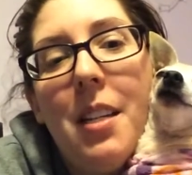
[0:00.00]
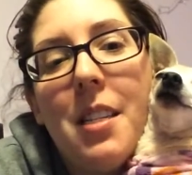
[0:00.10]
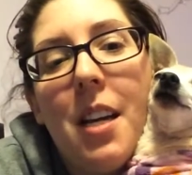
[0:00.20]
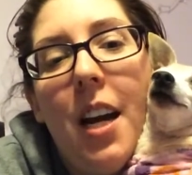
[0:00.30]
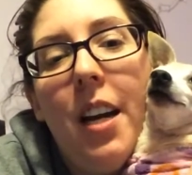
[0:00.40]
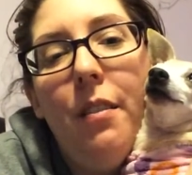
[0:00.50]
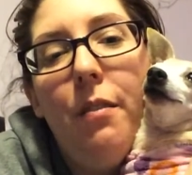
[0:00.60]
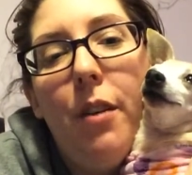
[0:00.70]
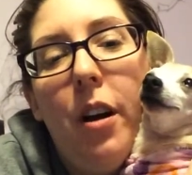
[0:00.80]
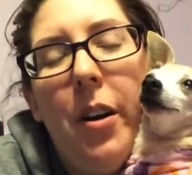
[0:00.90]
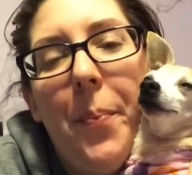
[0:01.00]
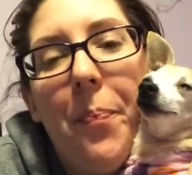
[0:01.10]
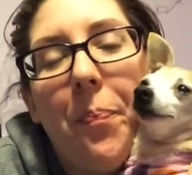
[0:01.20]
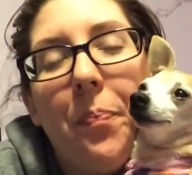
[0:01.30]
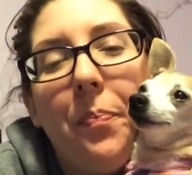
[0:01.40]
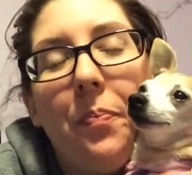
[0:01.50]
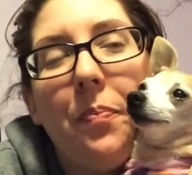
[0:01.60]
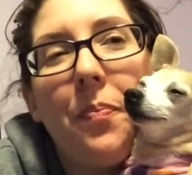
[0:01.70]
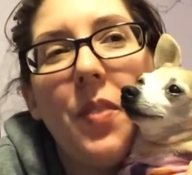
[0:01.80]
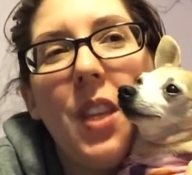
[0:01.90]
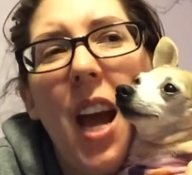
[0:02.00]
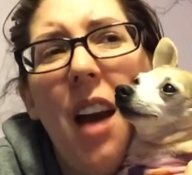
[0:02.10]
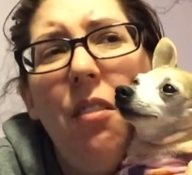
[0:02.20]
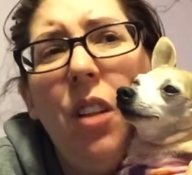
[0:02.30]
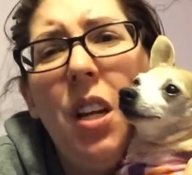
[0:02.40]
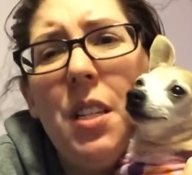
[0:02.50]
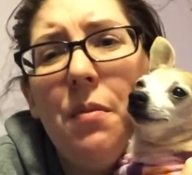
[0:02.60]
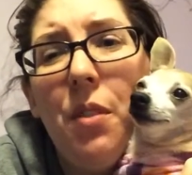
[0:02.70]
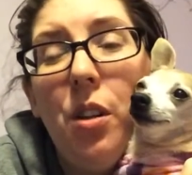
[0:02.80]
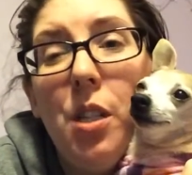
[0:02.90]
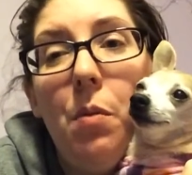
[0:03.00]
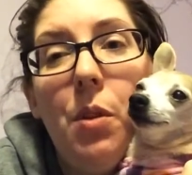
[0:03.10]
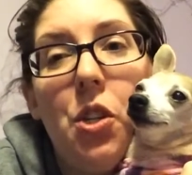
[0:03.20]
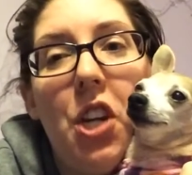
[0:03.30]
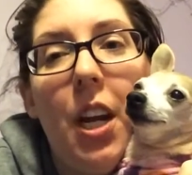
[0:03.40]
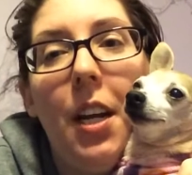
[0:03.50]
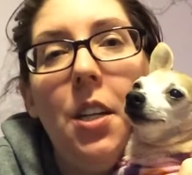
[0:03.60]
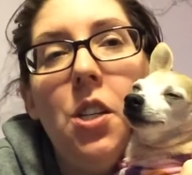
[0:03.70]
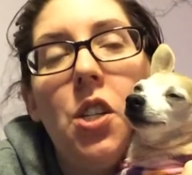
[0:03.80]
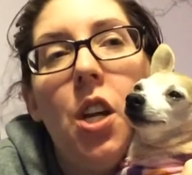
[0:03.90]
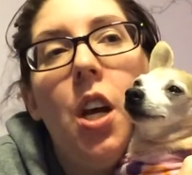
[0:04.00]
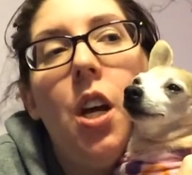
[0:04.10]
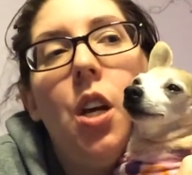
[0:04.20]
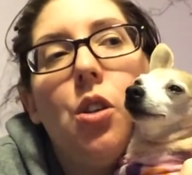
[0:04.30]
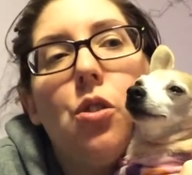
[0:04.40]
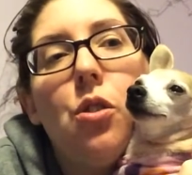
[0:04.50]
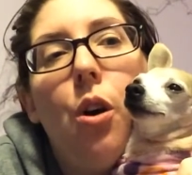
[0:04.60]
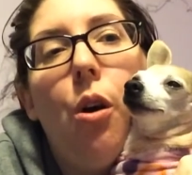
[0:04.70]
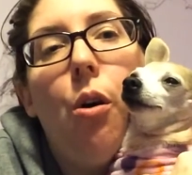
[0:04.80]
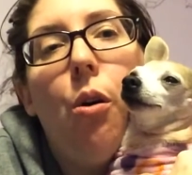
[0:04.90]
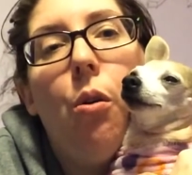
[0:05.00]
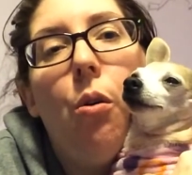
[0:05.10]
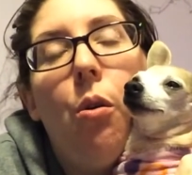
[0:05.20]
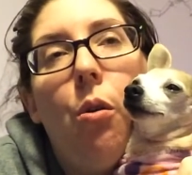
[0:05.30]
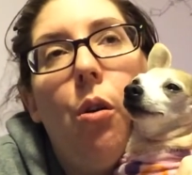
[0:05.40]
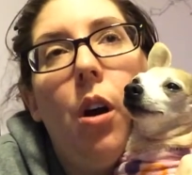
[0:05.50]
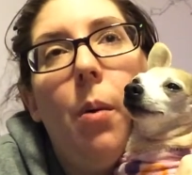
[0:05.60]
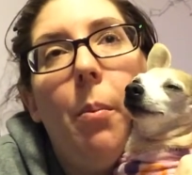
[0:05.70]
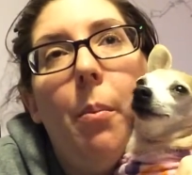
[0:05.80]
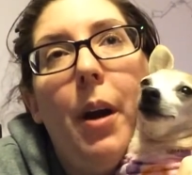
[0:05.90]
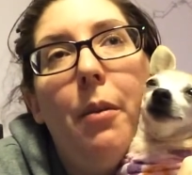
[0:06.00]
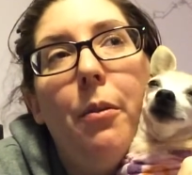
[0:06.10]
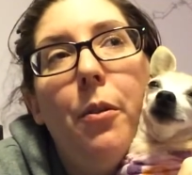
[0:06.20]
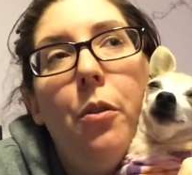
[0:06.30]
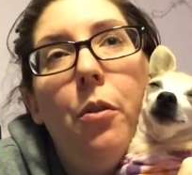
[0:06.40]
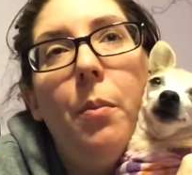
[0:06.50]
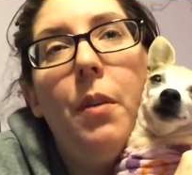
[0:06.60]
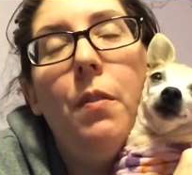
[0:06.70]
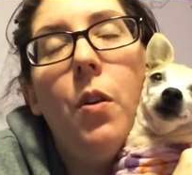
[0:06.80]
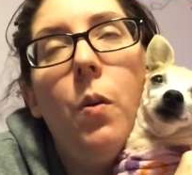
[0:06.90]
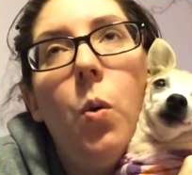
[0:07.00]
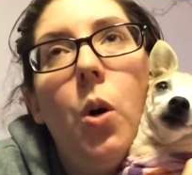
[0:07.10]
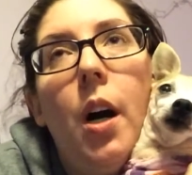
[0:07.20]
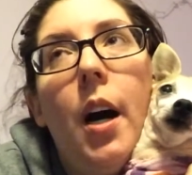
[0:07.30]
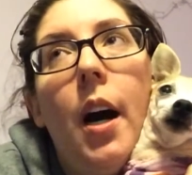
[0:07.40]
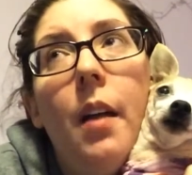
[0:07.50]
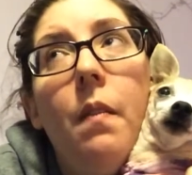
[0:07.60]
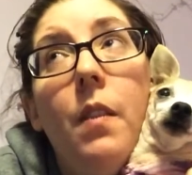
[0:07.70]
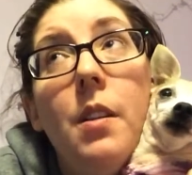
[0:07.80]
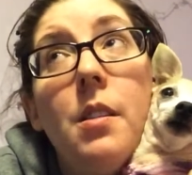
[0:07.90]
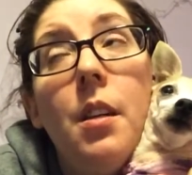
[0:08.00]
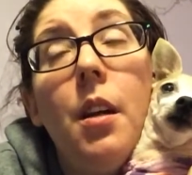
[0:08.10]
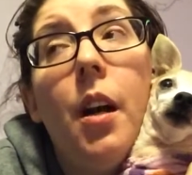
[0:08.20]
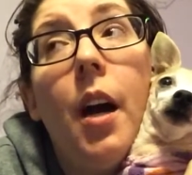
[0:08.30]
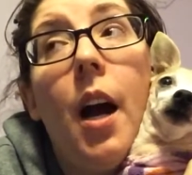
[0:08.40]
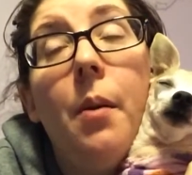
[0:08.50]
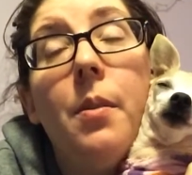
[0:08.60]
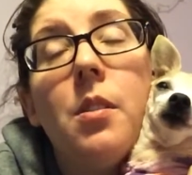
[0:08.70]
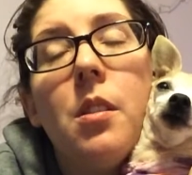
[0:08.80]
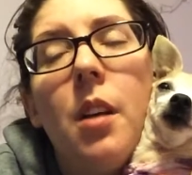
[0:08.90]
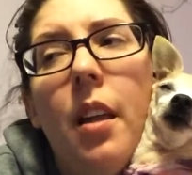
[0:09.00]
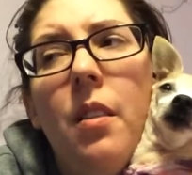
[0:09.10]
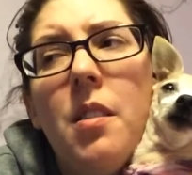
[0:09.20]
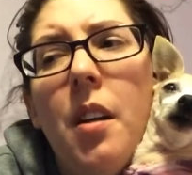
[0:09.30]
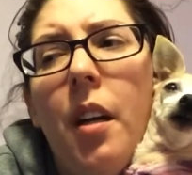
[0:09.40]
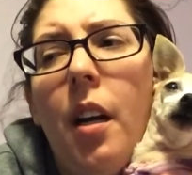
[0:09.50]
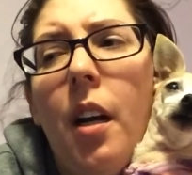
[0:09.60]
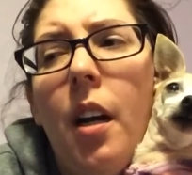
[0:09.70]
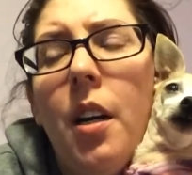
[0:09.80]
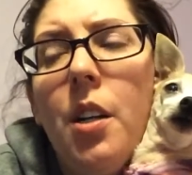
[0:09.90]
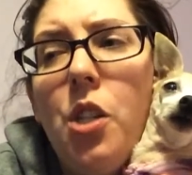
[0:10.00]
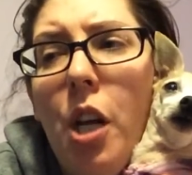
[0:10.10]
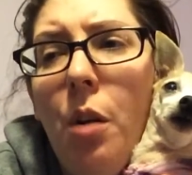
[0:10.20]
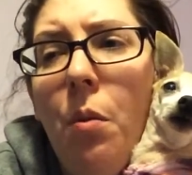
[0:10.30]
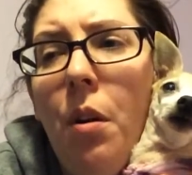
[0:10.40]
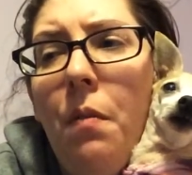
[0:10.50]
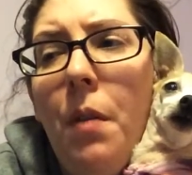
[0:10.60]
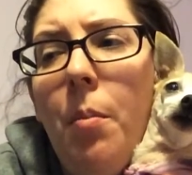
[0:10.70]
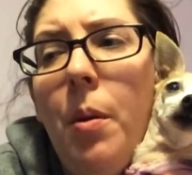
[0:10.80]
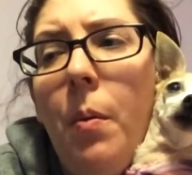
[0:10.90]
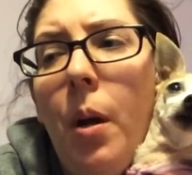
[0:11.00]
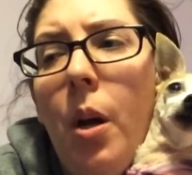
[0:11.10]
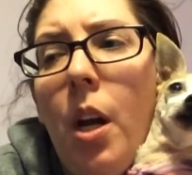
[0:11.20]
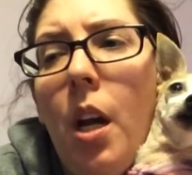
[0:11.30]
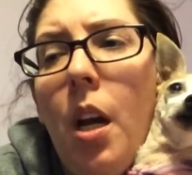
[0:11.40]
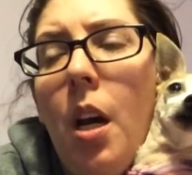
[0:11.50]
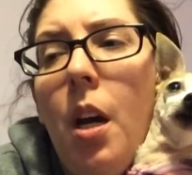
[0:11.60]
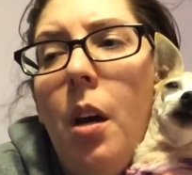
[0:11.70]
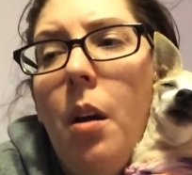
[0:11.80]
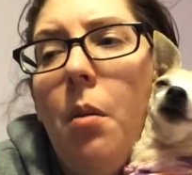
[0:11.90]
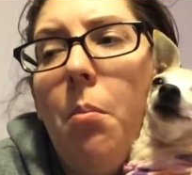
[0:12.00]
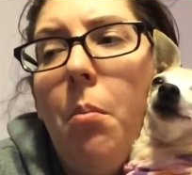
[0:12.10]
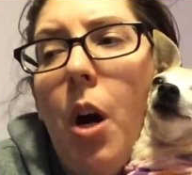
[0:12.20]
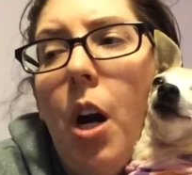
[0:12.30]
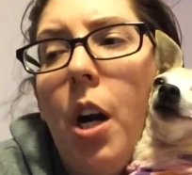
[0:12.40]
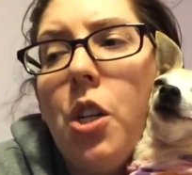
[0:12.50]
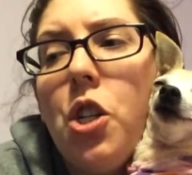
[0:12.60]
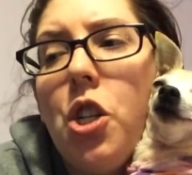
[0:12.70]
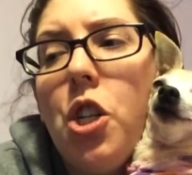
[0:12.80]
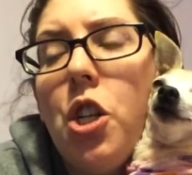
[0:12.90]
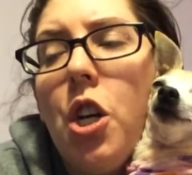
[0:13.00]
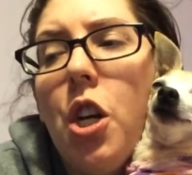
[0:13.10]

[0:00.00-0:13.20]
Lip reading: It's kind of, I have a lot of difficulty with change, so my room, this year I was there January, February, March,